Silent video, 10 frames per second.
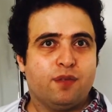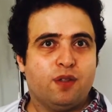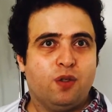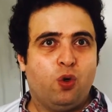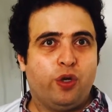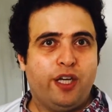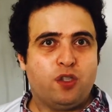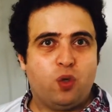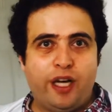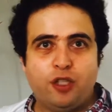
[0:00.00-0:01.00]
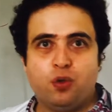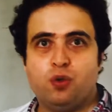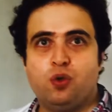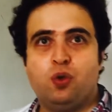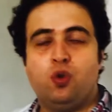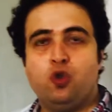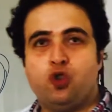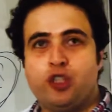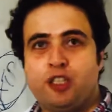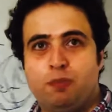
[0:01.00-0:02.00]
Okay, so I should do
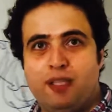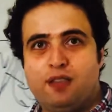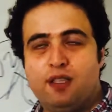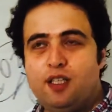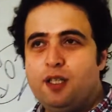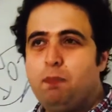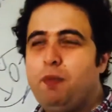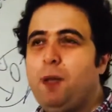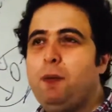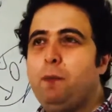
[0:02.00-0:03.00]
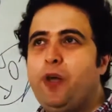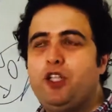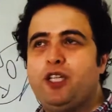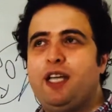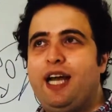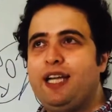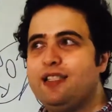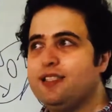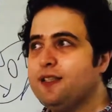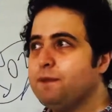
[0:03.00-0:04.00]
treatment. Maybe patient has
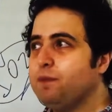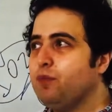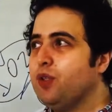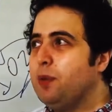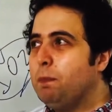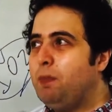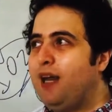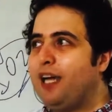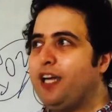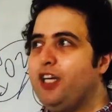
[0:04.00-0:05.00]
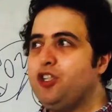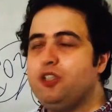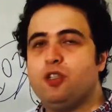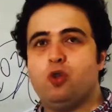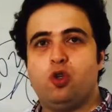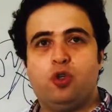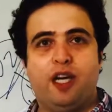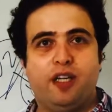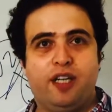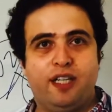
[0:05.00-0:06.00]
blockage in the
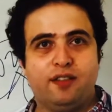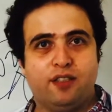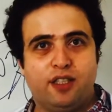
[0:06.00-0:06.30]
coronary artery.